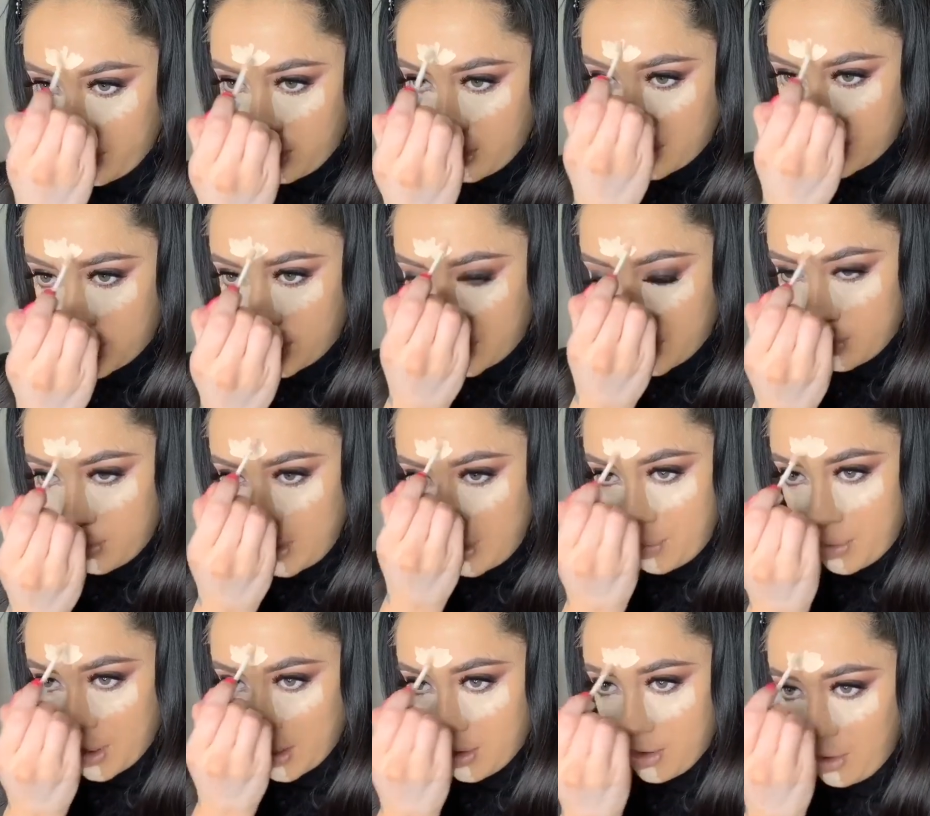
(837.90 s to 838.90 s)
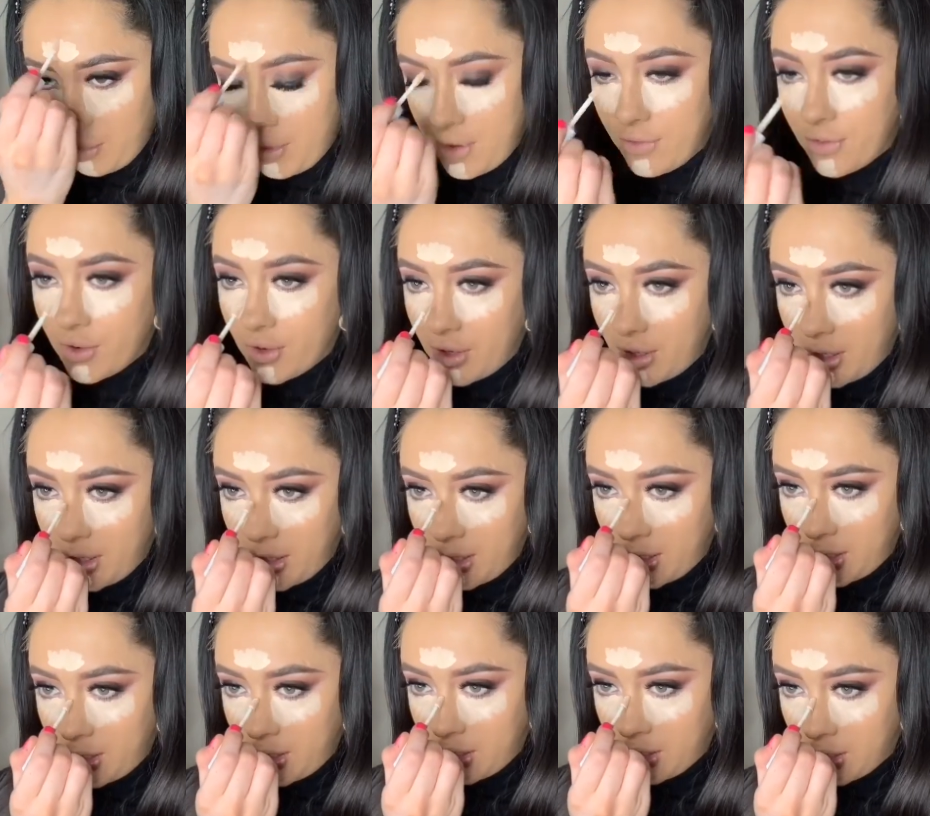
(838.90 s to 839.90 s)
just a wee bit on my forehead,
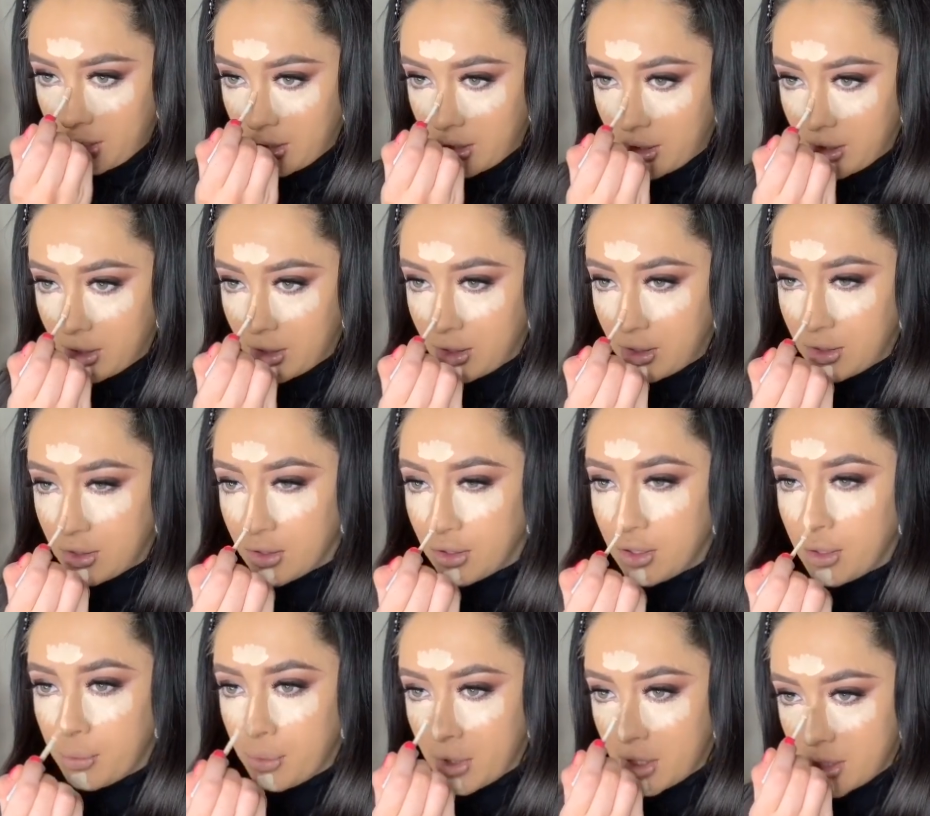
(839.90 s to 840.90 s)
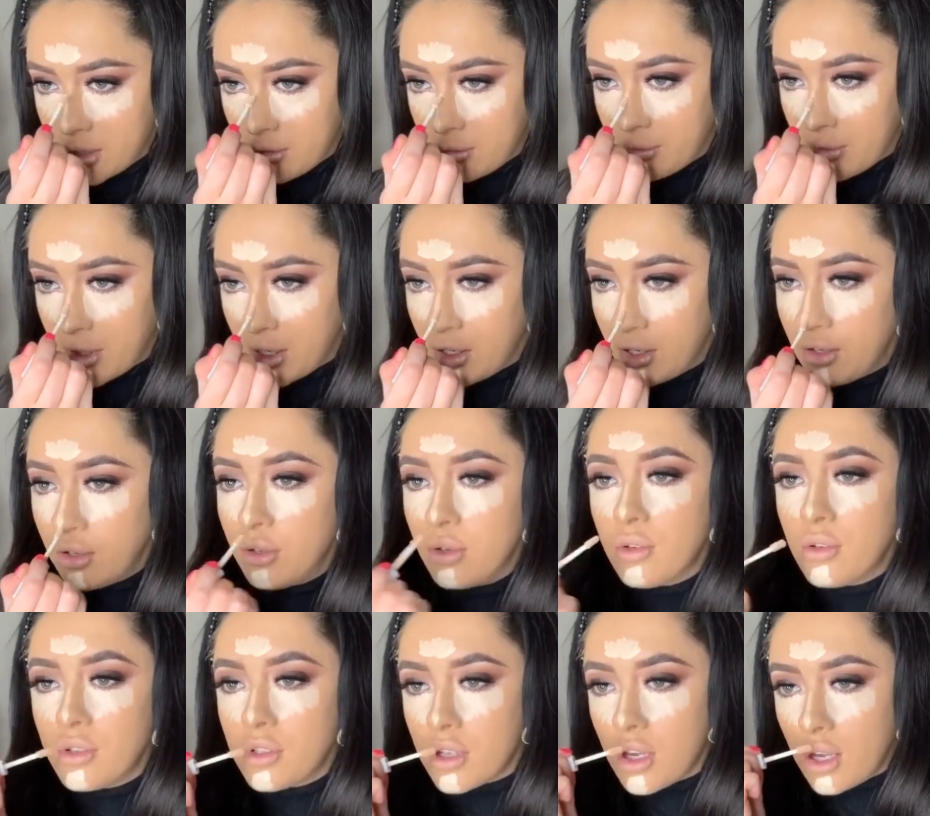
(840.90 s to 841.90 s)
down the bridge of my
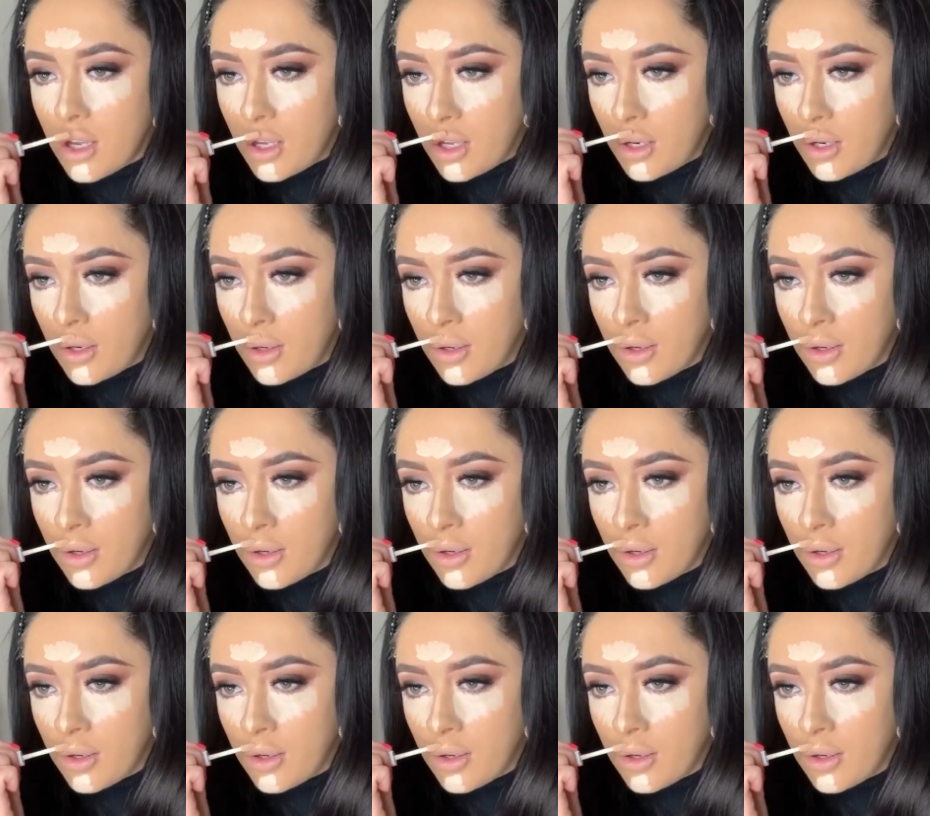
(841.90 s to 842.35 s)
nose and